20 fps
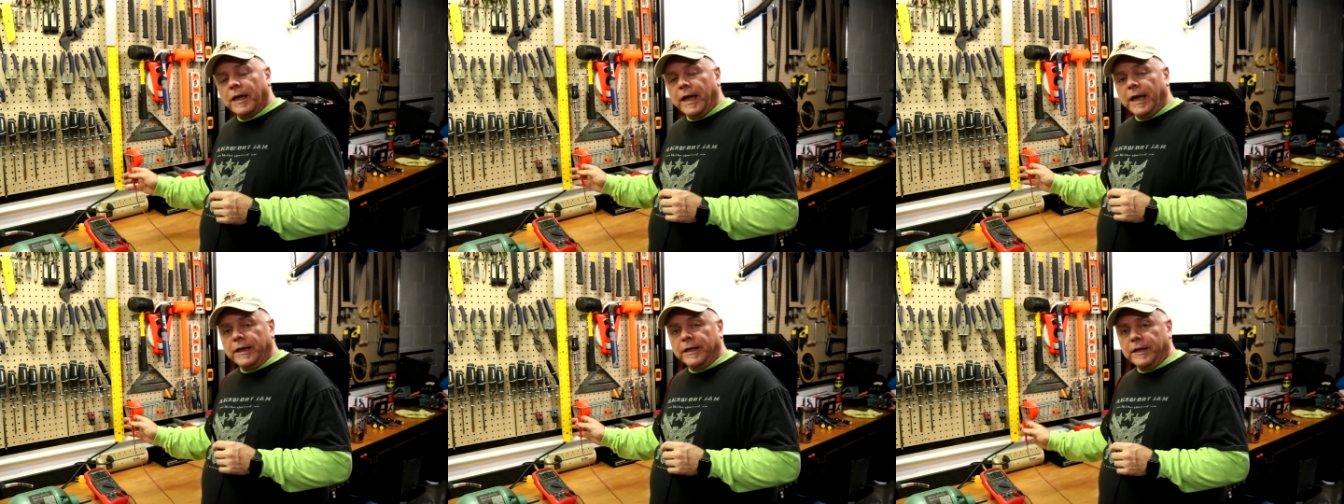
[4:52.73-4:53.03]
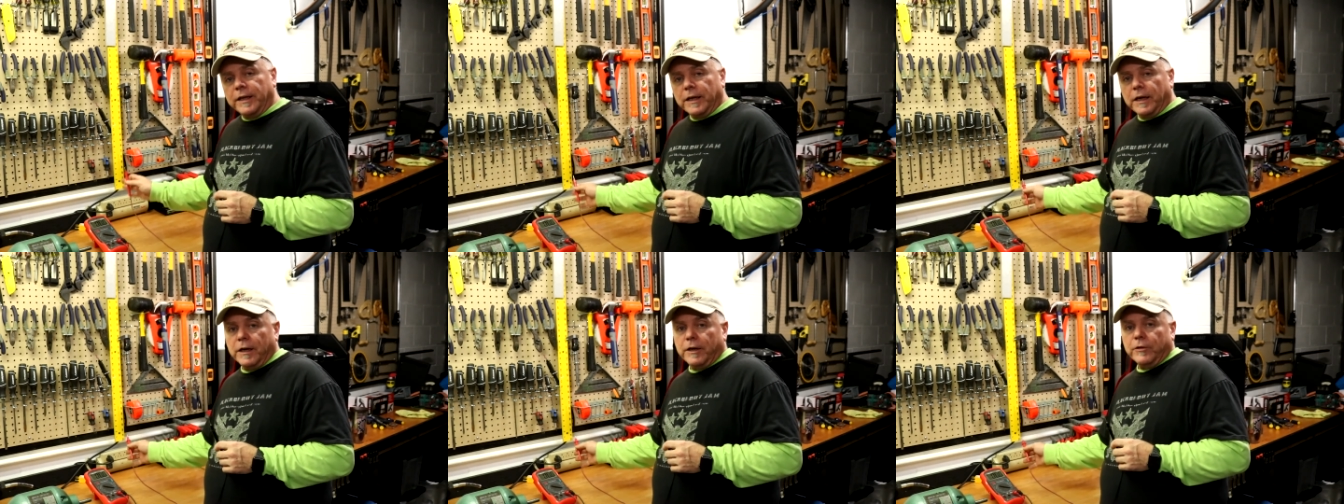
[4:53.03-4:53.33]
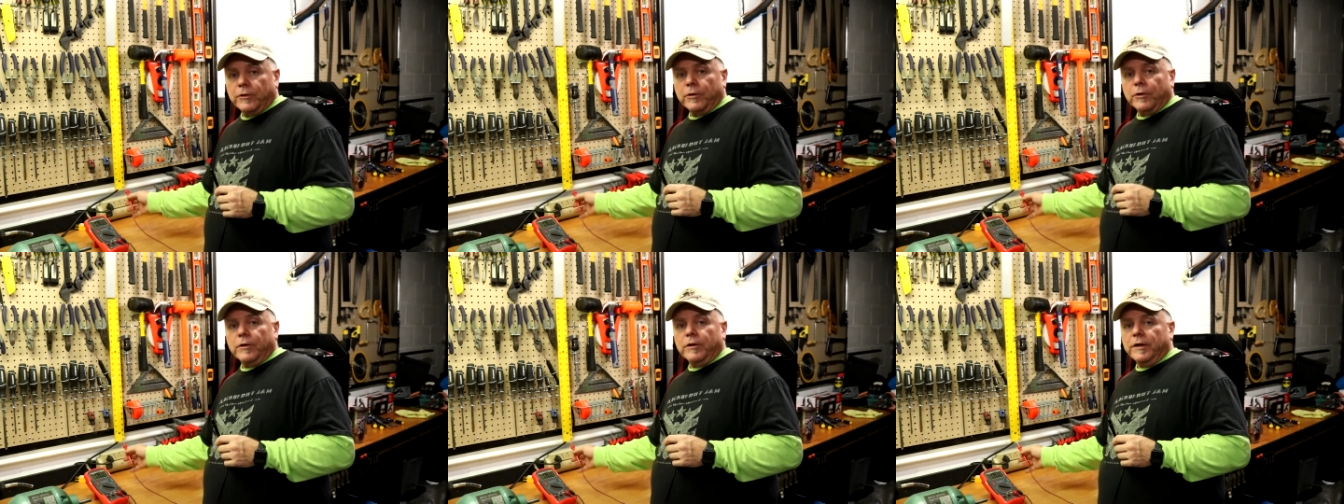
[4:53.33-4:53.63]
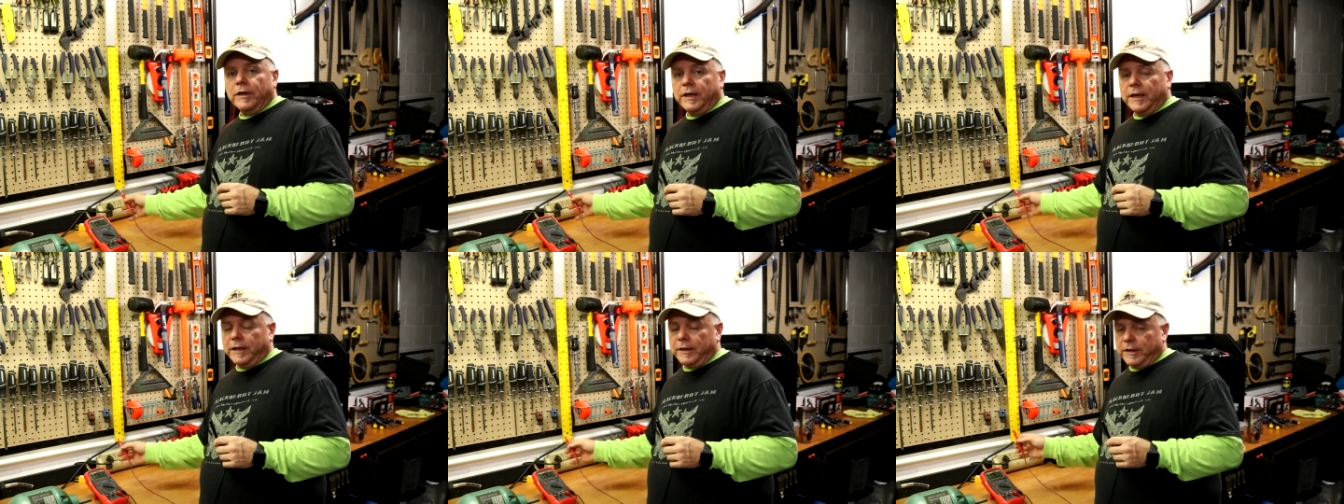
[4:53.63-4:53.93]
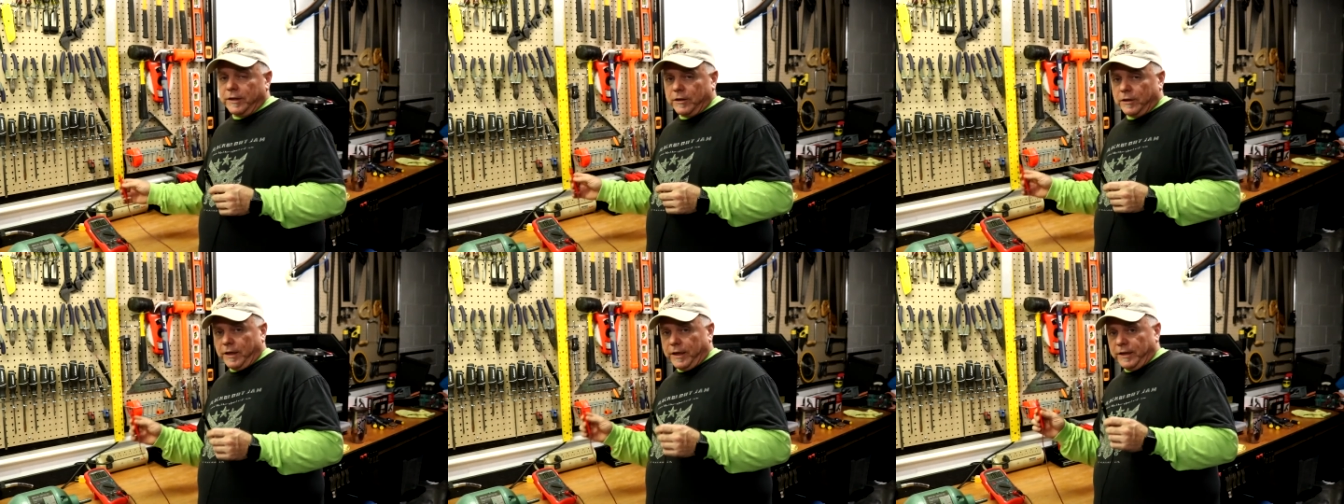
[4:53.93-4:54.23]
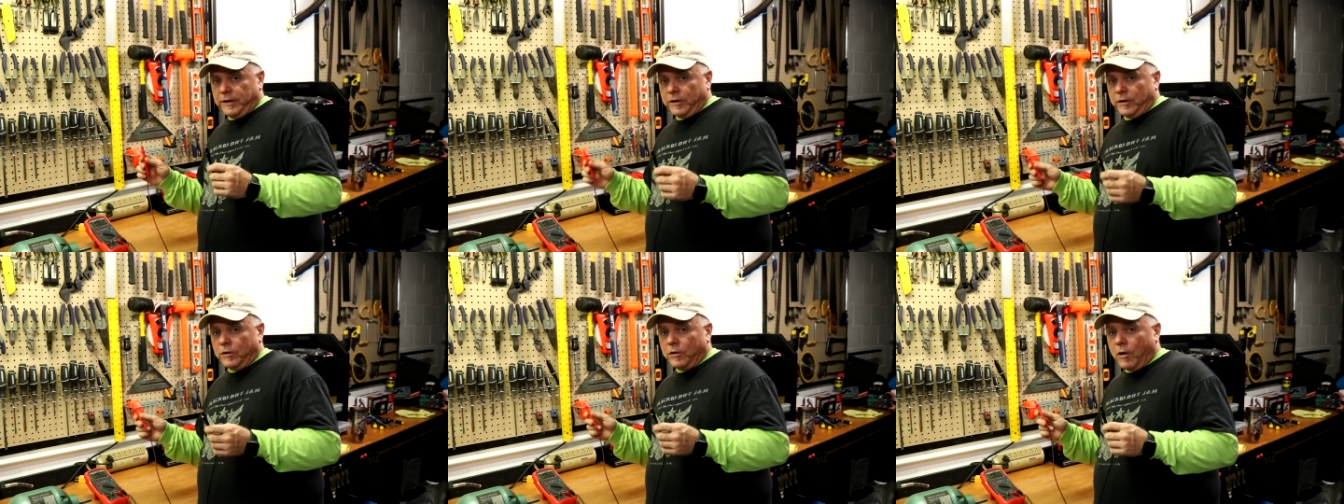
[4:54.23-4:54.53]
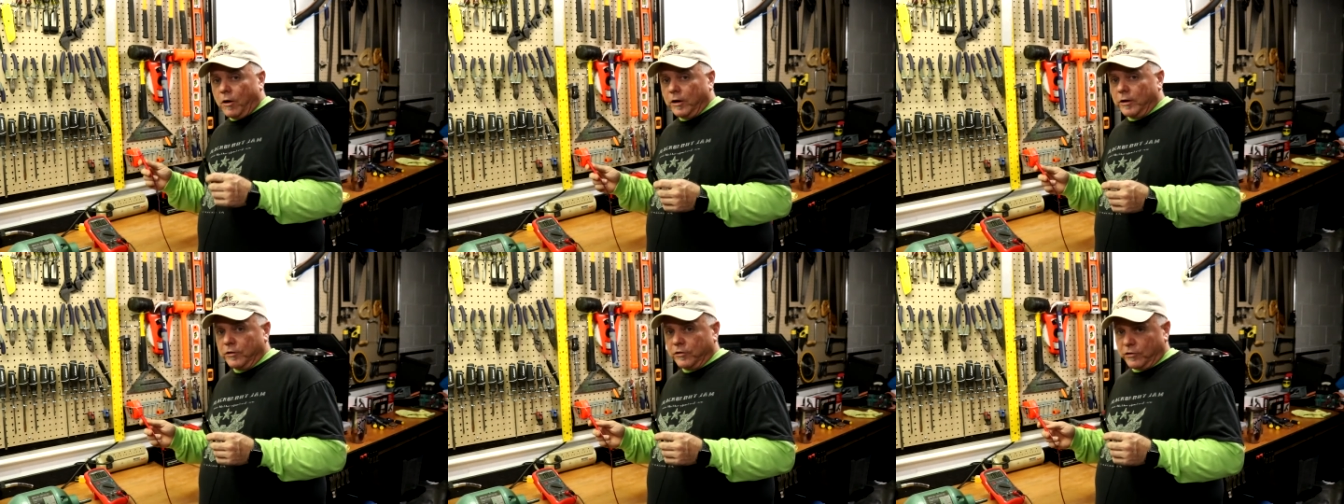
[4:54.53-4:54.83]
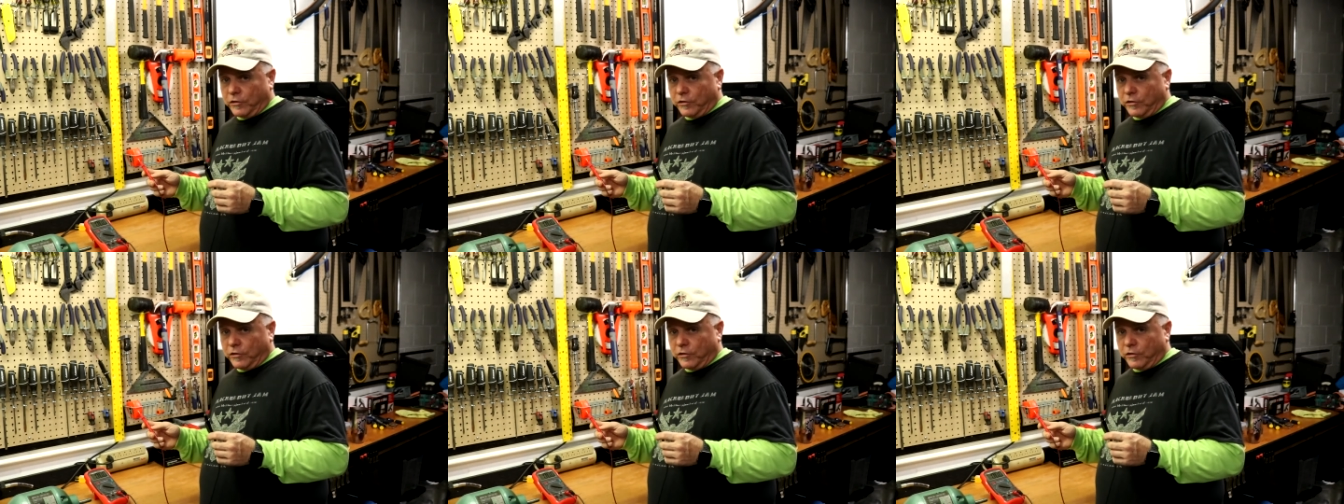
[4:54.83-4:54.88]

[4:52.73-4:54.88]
and the other in the large